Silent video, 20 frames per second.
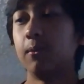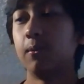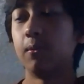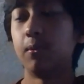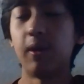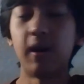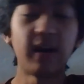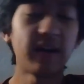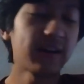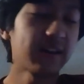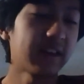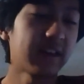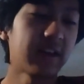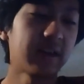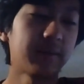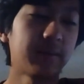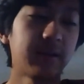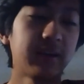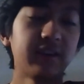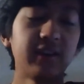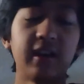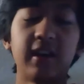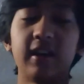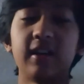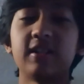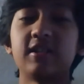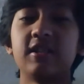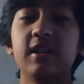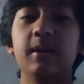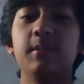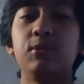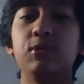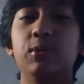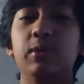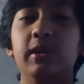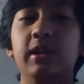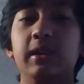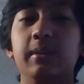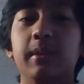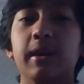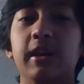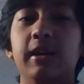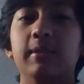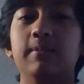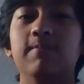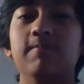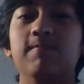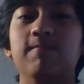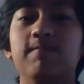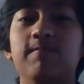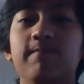Why am I not sub 20, mate?